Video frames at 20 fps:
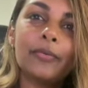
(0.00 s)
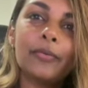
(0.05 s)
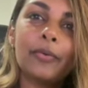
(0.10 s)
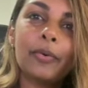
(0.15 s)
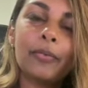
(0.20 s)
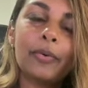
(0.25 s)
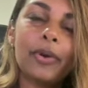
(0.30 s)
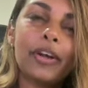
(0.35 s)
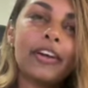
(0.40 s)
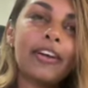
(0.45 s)

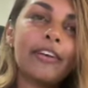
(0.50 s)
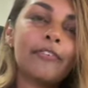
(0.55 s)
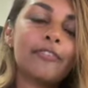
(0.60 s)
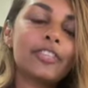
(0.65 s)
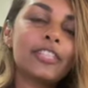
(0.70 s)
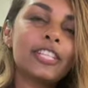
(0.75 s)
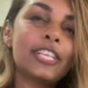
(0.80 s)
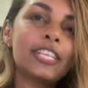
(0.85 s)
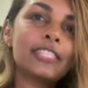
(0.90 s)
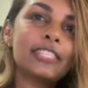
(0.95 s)
where
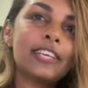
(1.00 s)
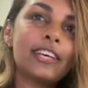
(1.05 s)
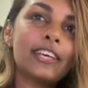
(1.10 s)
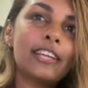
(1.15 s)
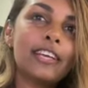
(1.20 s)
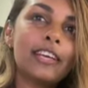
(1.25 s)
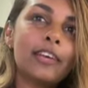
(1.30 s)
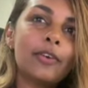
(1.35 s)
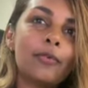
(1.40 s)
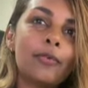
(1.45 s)
everything's
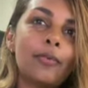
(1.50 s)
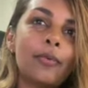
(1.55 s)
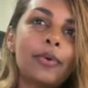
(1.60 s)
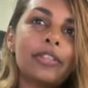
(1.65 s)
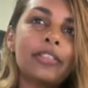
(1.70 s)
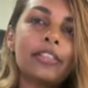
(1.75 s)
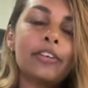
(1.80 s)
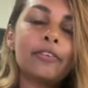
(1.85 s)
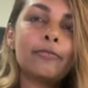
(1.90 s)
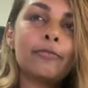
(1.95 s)
heading,
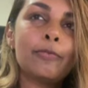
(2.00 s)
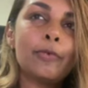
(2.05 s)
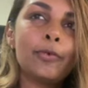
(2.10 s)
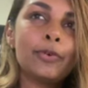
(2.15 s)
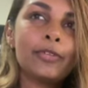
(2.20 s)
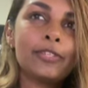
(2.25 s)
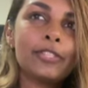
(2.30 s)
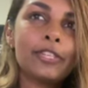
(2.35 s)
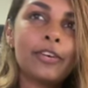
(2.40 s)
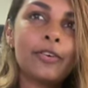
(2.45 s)
what they're
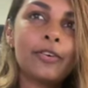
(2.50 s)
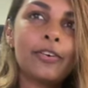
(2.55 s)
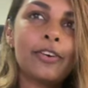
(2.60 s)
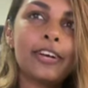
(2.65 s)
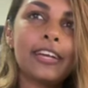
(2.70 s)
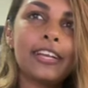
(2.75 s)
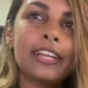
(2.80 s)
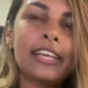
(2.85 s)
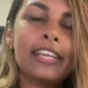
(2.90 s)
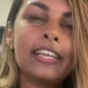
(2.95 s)
focusing
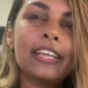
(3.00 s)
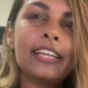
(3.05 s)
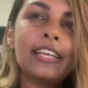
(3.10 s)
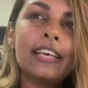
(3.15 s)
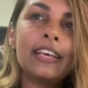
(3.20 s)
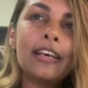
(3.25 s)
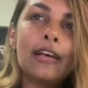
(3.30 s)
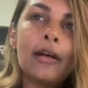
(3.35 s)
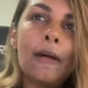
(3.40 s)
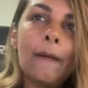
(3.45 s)
on. And
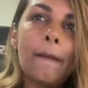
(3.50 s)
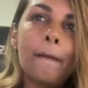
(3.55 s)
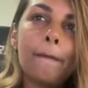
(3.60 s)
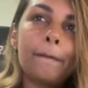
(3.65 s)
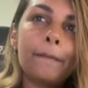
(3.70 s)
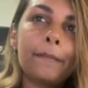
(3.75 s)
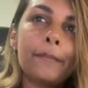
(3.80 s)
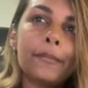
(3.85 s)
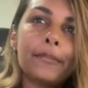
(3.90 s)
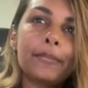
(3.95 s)

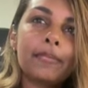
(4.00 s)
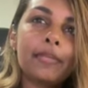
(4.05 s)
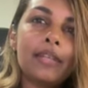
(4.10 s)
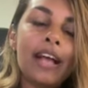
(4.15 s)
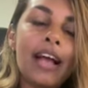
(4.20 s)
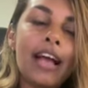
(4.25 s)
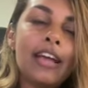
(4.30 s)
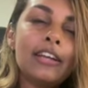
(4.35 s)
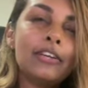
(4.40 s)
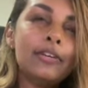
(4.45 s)

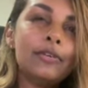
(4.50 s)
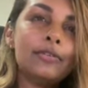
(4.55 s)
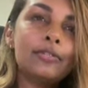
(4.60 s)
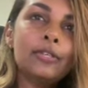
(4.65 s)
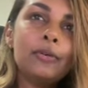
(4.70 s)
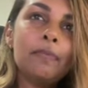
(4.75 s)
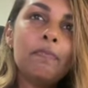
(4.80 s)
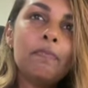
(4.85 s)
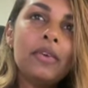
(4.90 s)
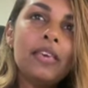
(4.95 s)
I don't know,
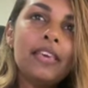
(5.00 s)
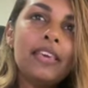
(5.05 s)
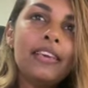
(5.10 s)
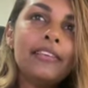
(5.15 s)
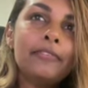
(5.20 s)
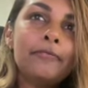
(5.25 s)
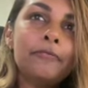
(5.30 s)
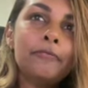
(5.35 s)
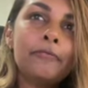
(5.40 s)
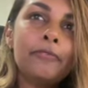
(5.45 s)
to
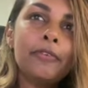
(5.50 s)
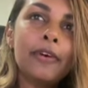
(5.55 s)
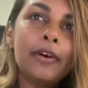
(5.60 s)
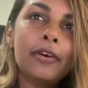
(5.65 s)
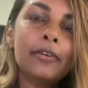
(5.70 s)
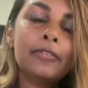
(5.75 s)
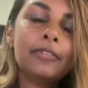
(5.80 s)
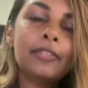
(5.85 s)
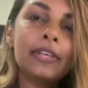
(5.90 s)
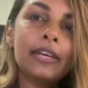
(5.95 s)
me it
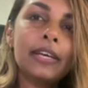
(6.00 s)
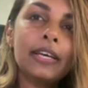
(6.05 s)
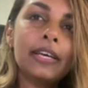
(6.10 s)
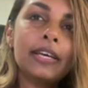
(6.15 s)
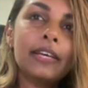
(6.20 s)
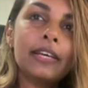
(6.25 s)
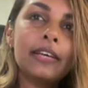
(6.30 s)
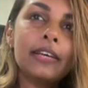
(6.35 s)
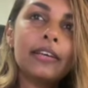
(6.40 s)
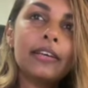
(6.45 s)
felt
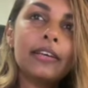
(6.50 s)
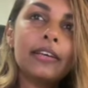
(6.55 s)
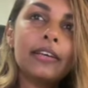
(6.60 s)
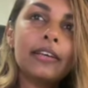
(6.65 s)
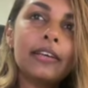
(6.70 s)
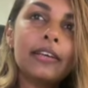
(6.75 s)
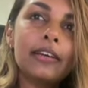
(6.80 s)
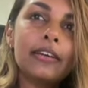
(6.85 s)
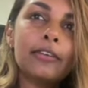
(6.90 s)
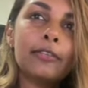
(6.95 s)
like
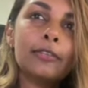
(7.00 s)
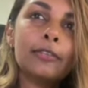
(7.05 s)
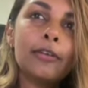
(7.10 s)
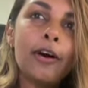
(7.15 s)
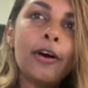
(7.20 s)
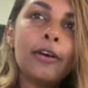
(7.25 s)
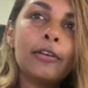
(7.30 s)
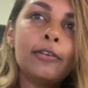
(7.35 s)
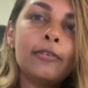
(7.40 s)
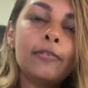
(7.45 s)
a
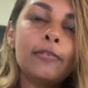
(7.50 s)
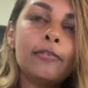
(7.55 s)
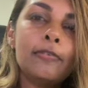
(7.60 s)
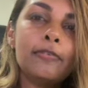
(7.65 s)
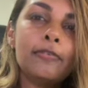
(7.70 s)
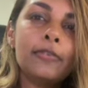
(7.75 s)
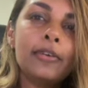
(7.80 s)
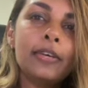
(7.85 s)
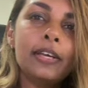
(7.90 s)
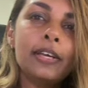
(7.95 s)
lot of
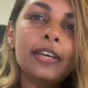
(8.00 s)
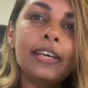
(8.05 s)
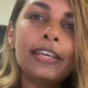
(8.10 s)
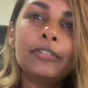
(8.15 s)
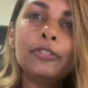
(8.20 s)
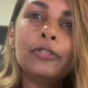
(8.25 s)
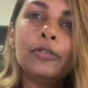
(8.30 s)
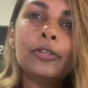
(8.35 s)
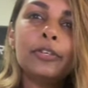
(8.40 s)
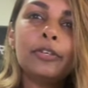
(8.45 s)

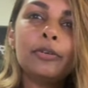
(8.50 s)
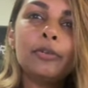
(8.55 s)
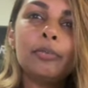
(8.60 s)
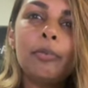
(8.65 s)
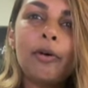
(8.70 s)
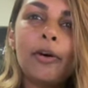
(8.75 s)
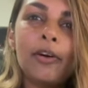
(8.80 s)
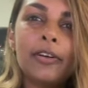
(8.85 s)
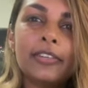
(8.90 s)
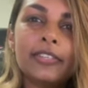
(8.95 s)
internal
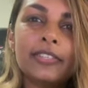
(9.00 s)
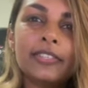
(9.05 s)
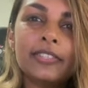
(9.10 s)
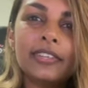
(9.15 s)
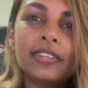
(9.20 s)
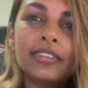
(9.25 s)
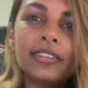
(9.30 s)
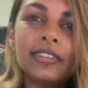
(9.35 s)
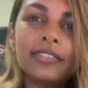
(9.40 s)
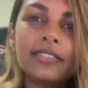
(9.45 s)

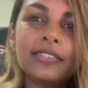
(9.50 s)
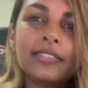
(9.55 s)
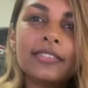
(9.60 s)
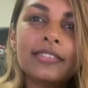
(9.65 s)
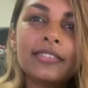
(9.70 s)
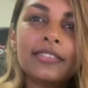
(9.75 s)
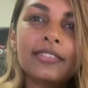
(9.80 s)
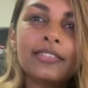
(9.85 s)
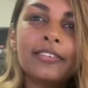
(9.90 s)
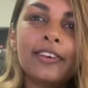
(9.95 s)

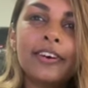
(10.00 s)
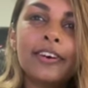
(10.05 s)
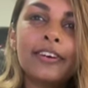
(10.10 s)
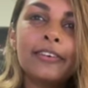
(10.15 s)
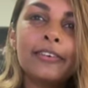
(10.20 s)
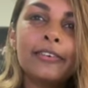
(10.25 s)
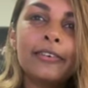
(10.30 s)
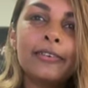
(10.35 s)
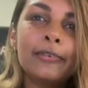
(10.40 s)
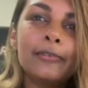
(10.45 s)
politics, a
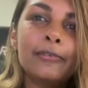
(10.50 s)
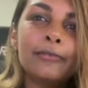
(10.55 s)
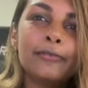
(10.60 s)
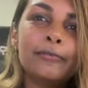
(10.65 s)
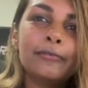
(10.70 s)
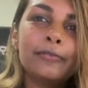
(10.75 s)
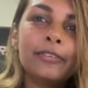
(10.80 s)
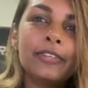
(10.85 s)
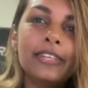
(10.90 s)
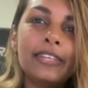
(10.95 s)
lot
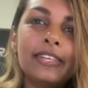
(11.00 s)
of